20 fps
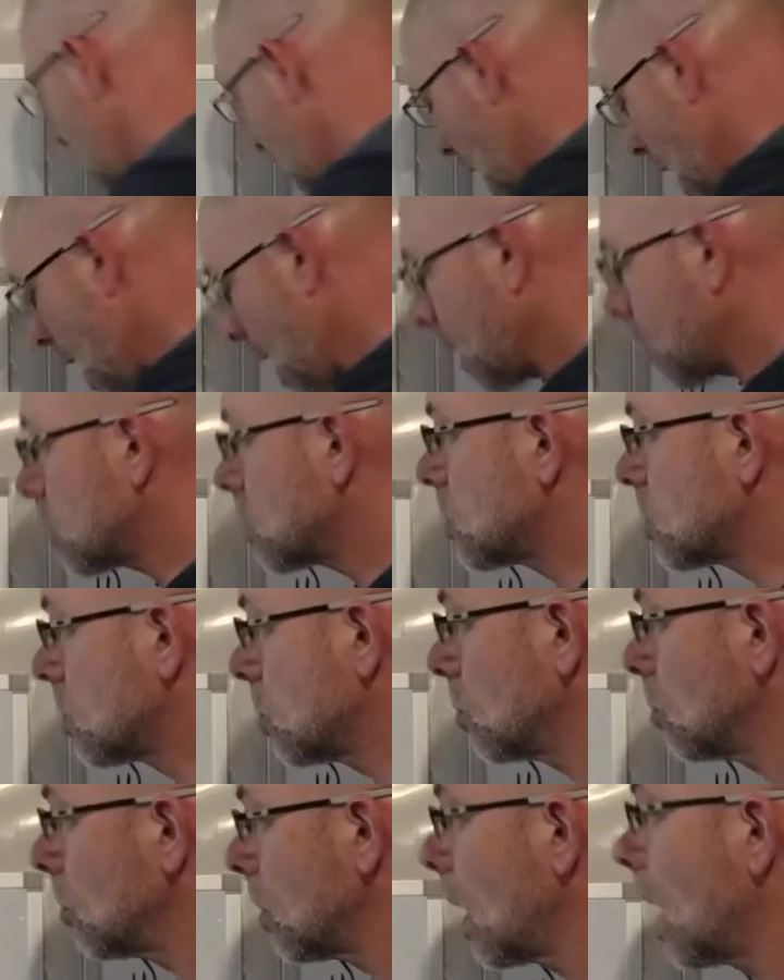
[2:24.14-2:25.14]
X
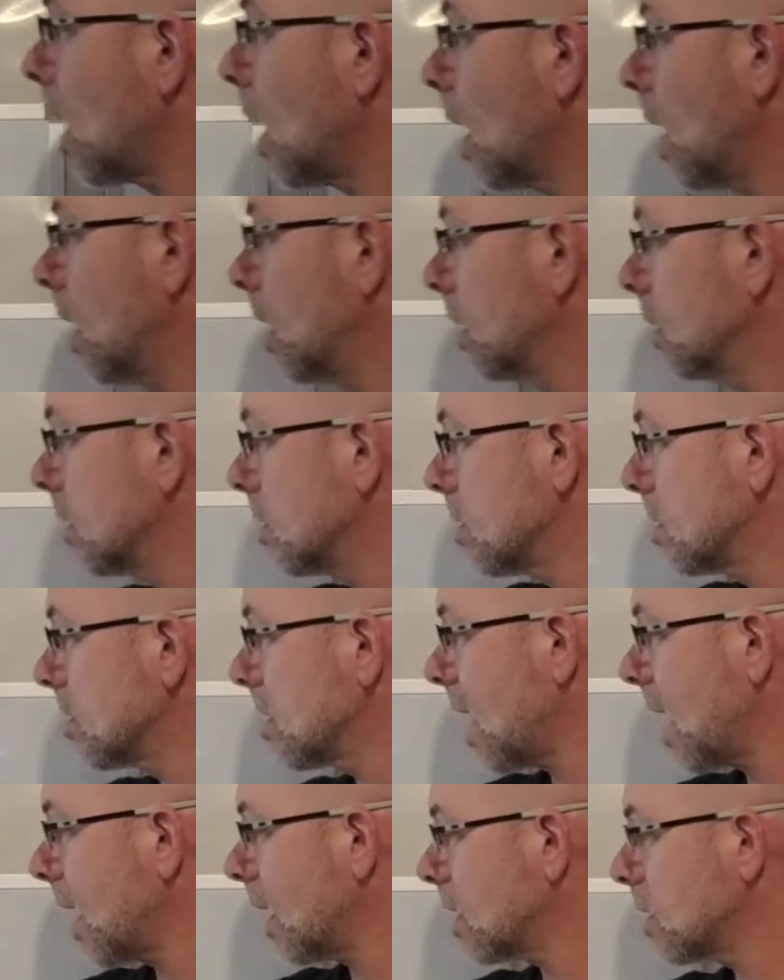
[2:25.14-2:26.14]
to the, this is
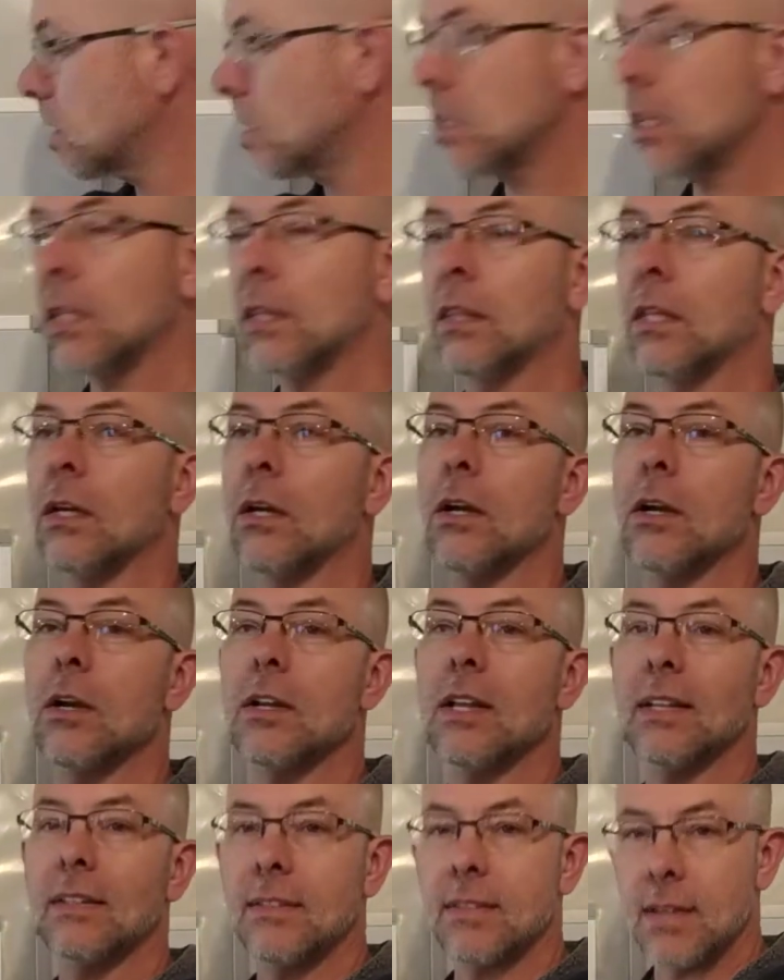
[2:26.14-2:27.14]
x to the
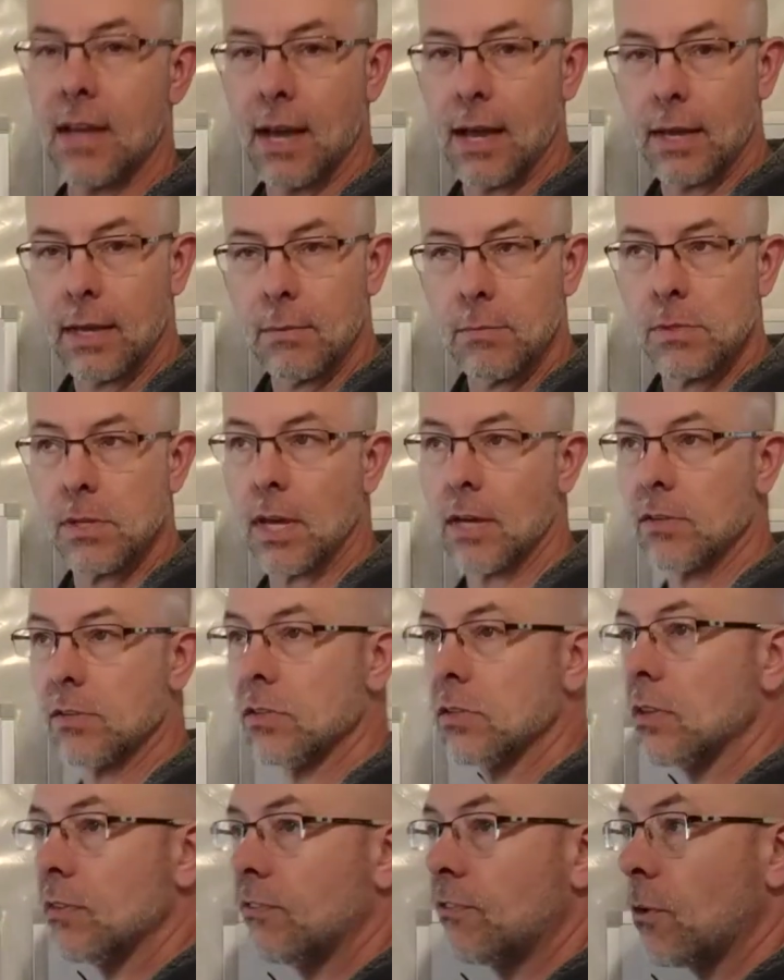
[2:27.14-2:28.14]
third times x to
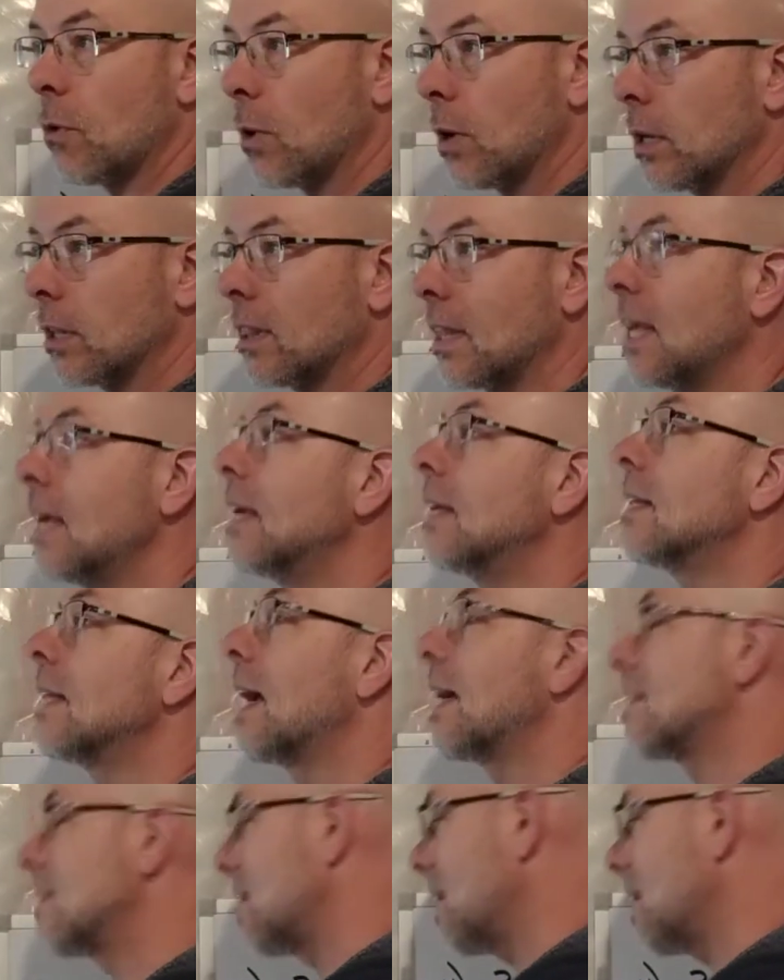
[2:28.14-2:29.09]
the fourth, that's